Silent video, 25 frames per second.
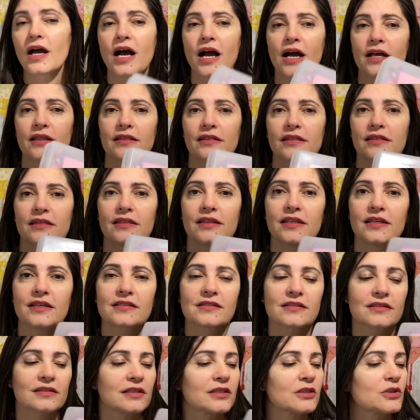
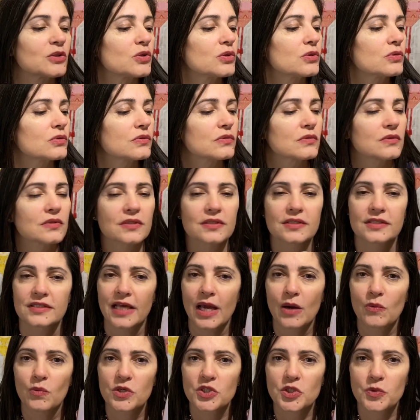This little
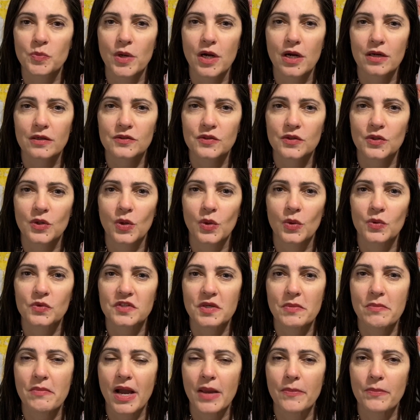sandwich box goes in
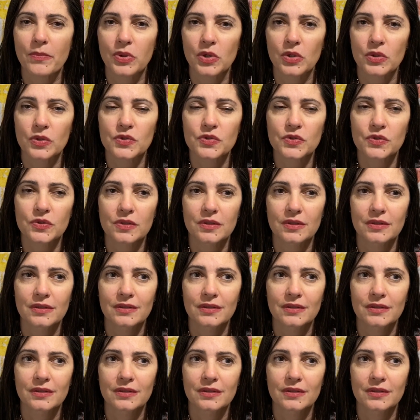my purse